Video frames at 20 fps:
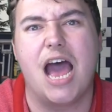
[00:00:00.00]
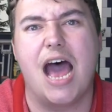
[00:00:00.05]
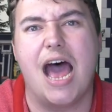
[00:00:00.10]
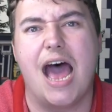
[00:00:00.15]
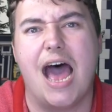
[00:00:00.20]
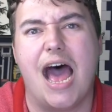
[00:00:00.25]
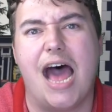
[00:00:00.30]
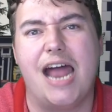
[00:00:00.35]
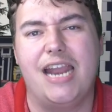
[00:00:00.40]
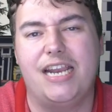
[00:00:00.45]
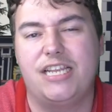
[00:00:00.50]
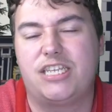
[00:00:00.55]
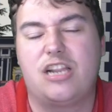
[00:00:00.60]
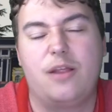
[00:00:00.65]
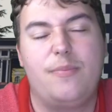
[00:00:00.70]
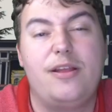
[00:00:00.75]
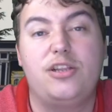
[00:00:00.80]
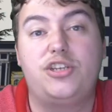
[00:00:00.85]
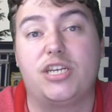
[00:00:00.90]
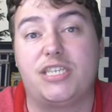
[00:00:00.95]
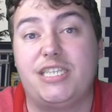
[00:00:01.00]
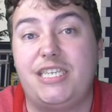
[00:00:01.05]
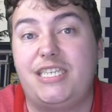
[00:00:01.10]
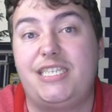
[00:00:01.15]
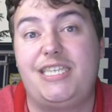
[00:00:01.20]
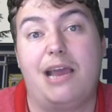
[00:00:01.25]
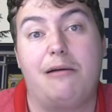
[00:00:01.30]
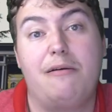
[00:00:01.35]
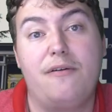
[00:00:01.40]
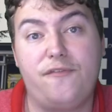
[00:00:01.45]
and it's going to be interesting
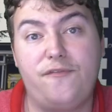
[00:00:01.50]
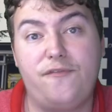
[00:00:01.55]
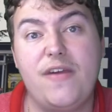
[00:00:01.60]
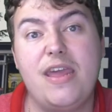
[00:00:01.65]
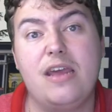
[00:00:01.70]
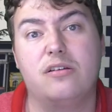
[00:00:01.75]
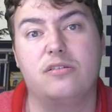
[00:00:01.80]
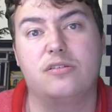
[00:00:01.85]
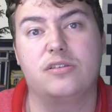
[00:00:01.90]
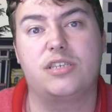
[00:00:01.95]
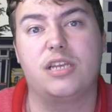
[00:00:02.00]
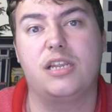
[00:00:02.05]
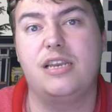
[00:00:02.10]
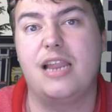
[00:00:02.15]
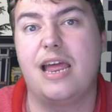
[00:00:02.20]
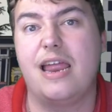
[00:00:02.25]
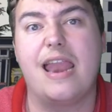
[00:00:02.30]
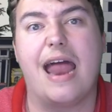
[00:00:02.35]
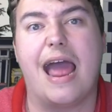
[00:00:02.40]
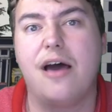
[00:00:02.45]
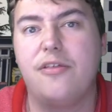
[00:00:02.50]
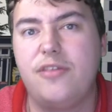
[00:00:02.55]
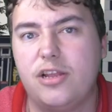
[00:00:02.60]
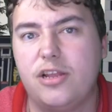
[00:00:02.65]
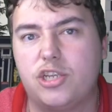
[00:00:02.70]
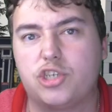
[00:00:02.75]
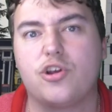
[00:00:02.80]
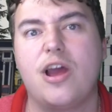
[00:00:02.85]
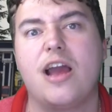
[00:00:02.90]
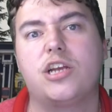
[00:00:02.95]
to see how it feels and how
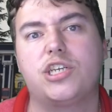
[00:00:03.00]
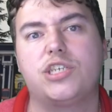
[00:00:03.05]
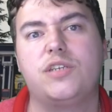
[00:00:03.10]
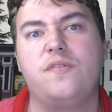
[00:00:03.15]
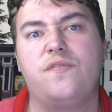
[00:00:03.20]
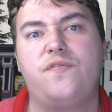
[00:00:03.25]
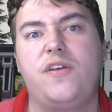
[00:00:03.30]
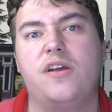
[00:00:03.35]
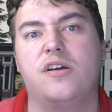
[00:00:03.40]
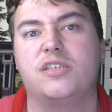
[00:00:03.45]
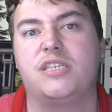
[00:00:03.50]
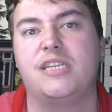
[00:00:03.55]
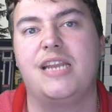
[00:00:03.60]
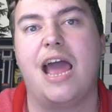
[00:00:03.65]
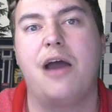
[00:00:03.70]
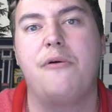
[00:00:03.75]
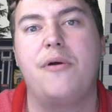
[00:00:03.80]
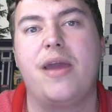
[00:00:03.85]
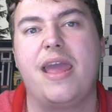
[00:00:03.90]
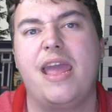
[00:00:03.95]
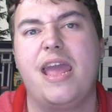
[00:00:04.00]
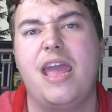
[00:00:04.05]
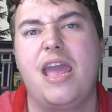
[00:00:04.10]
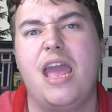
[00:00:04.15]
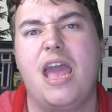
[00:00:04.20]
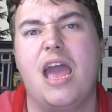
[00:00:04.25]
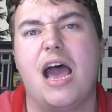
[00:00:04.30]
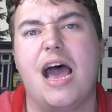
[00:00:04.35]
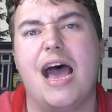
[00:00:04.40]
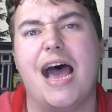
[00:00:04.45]
the attraction feels and how it
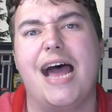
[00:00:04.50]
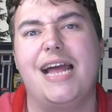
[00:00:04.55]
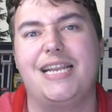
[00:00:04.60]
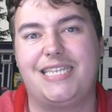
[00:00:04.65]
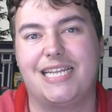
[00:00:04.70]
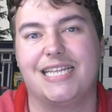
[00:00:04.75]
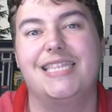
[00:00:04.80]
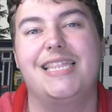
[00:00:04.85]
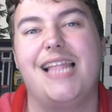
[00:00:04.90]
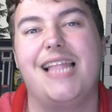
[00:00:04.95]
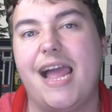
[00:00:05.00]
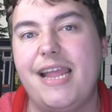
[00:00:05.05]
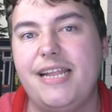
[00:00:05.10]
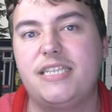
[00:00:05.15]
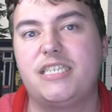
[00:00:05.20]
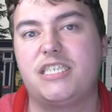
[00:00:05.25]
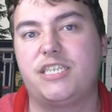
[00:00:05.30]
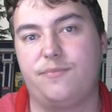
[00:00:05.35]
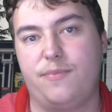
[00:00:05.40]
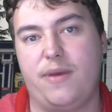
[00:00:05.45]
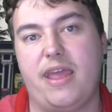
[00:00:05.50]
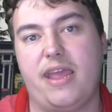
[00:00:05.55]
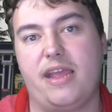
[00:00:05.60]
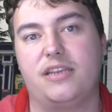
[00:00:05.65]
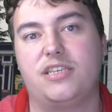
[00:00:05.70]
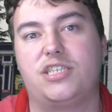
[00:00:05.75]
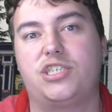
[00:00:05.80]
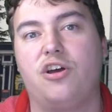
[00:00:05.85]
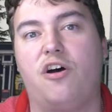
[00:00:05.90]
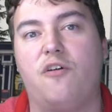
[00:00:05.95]
delights me
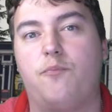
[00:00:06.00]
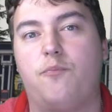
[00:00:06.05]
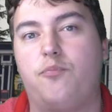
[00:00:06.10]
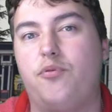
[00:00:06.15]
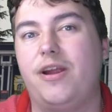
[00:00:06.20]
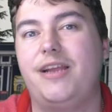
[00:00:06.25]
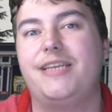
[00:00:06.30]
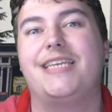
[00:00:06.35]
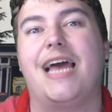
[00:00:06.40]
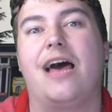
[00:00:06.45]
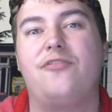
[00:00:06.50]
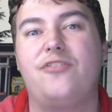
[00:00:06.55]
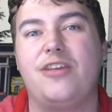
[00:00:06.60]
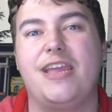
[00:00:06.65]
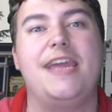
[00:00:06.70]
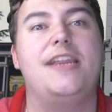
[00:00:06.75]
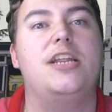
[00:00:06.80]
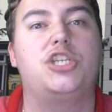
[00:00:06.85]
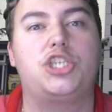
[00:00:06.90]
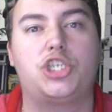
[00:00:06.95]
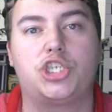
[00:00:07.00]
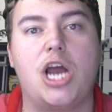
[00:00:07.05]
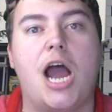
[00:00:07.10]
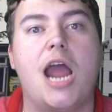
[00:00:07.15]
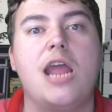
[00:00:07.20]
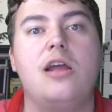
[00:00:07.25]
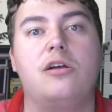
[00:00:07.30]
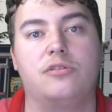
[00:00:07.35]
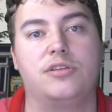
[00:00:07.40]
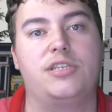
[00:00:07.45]
and sort of brings out the inner
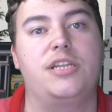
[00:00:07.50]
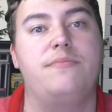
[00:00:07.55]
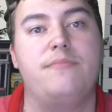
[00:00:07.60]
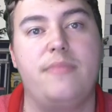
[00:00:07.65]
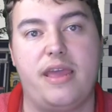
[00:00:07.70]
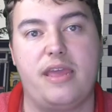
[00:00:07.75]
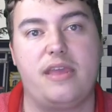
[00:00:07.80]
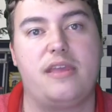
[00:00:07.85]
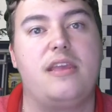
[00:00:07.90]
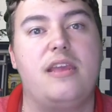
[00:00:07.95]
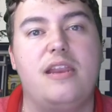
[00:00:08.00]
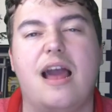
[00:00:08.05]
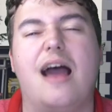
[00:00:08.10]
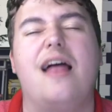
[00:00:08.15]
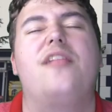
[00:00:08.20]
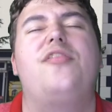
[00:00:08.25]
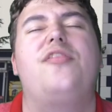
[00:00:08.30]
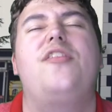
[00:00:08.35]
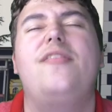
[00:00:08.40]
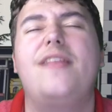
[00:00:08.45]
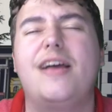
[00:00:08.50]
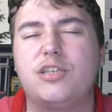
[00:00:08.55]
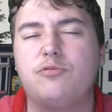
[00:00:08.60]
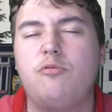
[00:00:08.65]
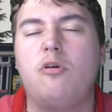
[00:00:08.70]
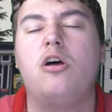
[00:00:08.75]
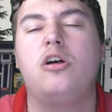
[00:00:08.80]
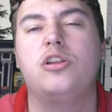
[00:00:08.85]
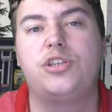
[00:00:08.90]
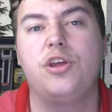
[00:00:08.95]
child in me. You know, I think that's
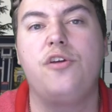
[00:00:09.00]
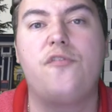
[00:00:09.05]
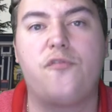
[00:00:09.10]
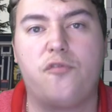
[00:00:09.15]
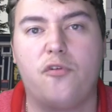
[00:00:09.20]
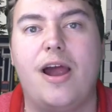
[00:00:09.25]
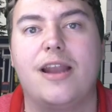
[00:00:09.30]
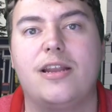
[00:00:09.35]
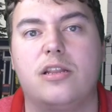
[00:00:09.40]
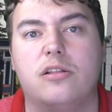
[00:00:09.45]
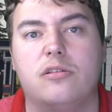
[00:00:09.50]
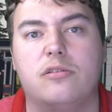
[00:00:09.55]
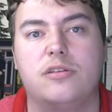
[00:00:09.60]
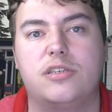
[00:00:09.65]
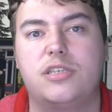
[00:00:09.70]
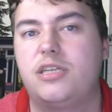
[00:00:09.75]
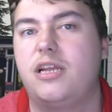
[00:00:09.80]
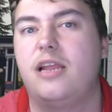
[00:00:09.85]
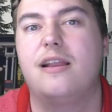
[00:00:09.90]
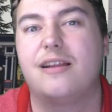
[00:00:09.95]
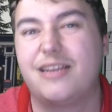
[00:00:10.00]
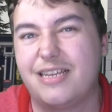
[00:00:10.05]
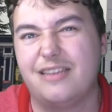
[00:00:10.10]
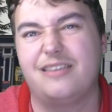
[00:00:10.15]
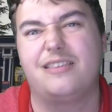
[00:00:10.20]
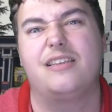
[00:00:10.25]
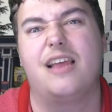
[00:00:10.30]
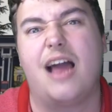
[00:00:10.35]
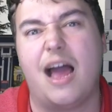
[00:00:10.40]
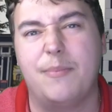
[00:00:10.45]
what it'll do for adults,
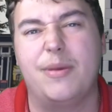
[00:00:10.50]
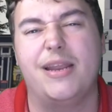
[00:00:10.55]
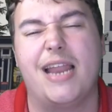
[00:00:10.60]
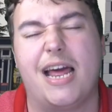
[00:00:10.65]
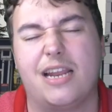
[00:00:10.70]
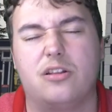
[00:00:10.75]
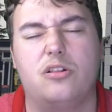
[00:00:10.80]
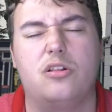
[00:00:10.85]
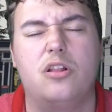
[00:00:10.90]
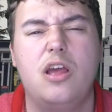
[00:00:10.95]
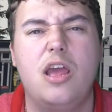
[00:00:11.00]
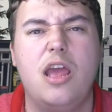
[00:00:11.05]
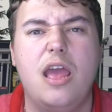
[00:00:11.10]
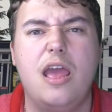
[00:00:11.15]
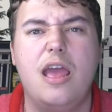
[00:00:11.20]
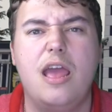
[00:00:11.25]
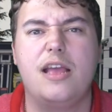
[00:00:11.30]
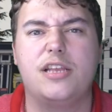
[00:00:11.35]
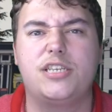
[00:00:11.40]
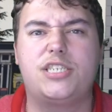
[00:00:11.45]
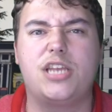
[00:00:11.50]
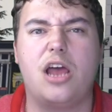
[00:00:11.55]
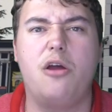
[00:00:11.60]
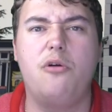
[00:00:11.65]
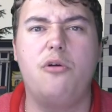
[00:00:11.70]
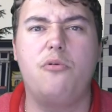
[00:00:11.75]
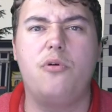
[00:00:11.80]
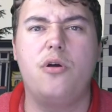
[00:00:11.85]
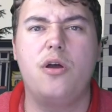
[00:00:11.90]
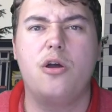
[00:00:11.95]
because I'm an adult.
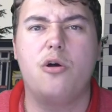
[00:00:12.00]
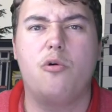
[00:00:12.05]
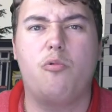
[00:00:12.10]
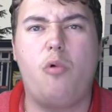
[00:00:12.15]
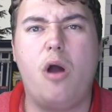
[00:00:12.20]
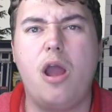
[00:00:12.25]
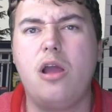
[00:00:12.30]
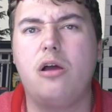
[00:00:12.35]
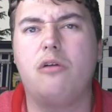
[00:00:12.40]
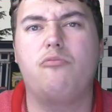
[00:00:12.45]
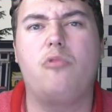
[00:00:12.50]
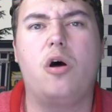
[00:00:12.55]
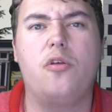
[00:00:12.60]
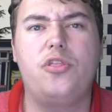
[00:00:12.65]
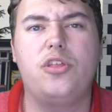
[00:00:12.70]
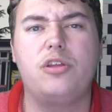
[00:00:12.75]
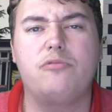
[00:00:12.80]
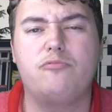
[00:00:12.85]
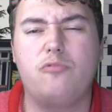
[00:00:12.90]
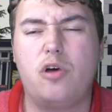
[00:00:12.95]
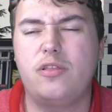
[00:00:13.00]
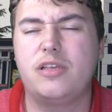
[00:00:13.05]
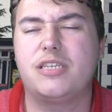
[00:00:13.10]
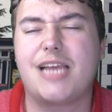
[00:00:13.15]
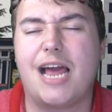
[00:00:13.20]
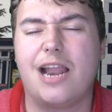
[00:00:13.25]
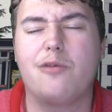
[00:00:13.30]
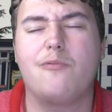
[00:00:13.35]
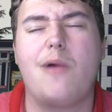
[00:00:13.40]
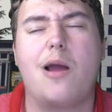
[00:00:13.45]
So what this
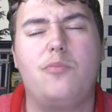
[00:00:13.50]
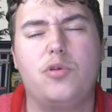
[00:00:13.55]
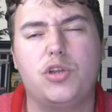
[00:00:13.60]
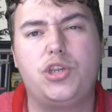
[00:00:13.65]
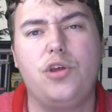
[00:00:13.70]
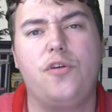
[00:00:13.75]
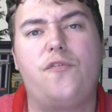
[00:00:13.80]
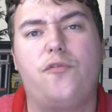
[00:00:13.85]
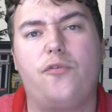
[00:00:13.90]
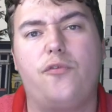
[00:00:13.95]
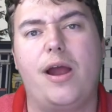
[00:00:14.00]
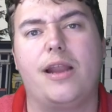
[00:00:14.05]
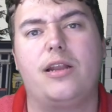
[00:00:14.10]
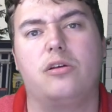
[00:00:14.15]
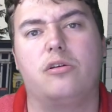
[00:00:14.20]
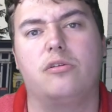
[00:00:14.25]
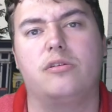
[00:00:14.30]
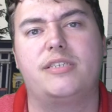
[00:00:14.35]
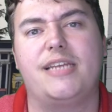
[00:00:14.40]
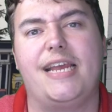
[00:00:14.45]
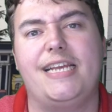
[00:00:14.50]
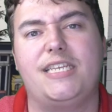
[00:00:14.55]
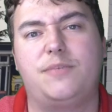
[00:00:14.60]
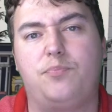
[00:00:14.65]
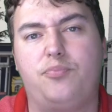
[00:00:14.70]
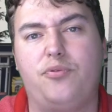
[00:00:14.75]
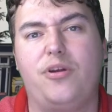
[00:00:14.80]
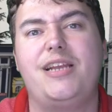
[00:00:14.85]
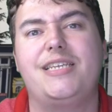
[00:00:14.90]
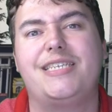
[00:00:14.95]
kind of ride will do for adults is
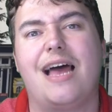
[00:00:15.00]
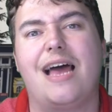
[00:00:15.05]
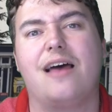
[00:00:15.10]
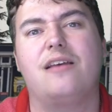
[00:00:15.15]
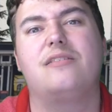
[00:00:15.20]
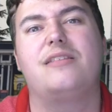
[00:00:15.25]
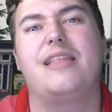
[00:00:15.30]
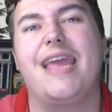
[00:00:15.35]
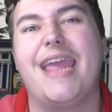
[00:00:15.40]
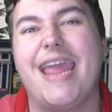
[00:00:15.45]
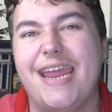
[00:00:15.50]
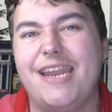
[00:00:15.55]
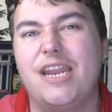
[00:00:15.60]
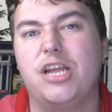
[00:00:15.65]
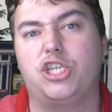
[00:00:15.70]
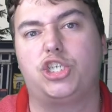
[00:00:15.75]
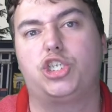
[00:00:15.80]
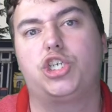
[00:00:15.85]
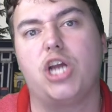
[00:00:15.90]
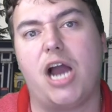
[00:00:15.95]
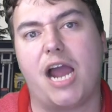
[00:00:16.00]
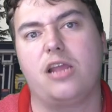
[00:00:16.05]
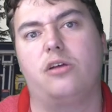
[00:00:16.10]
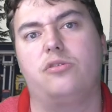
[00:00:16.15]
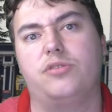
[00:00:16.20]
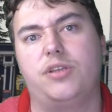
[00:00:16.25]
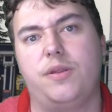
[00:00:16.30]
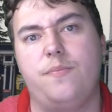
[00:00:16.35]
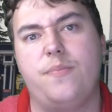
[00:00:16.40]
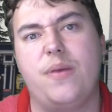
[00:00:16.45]
brings out the inner
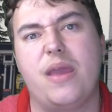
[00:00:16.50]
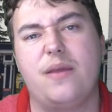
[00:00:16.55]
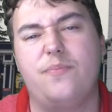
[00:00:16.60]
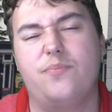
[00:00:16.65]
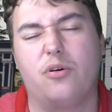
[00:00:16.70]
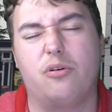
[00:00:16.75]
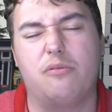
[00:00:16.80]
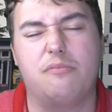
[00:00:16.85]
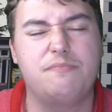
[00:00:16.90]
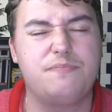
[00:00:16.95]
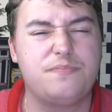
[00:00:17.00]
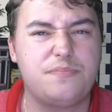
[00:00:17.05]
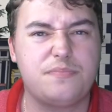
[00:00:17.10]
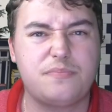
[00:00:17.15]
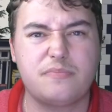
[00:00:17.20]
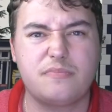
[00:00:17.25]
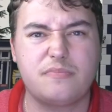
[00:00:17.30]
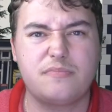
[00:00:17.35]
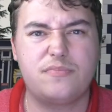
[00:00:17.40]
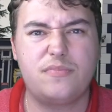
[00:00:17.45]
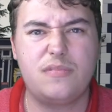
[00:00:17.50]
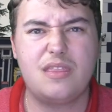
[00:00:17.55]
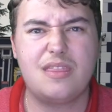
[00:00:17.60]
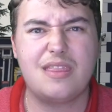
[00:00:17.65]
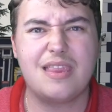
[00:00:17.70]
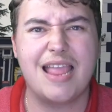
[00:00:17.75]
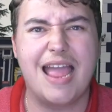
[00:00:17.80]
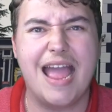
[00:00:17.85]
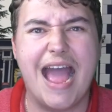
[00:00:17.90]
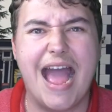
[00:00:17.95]
child in people.
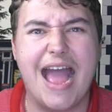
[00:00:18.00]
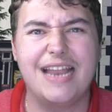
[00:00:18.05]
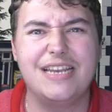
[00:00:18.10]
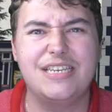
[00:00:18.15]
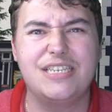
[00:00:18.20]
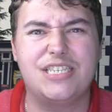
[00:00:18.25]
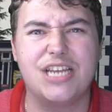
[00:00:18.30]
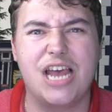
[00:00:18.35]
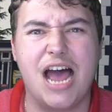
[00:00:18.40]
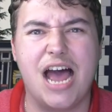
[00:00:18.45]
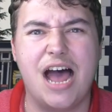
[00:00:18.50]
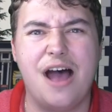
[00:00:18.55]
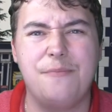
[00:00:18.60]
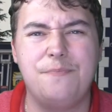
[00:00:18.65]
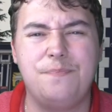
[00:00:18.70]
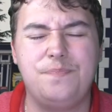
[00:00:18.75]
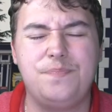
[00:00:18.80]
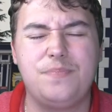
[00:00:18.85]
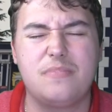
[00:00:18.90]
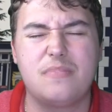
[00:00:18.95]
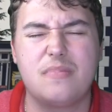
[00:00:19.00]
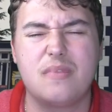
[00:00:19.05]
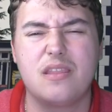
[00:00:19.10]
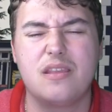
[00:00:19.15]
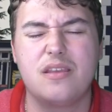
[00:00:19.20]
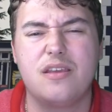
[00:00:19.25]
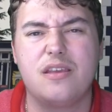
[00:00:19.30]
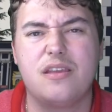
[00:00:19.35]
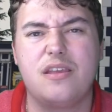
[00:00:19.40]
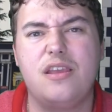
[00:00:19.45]
And
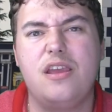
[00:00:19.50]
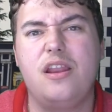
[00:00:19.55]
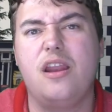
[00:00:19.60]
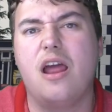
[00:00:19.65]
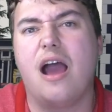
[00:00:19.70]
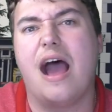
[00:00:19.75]
you